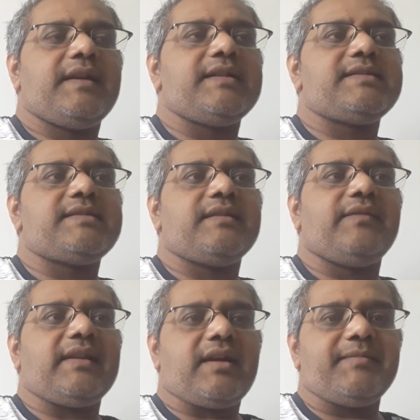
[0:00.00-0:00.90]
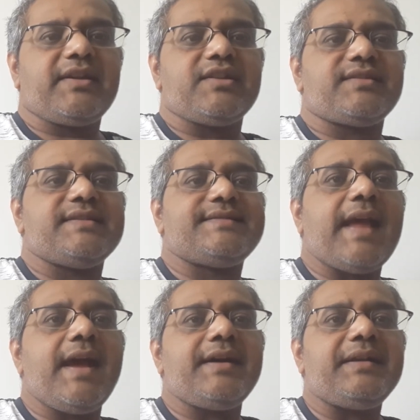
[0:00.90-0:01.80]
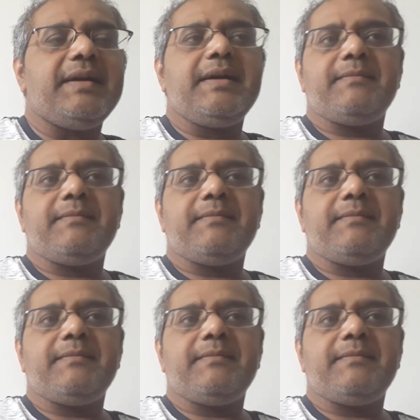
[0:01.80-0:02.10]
Communication is there,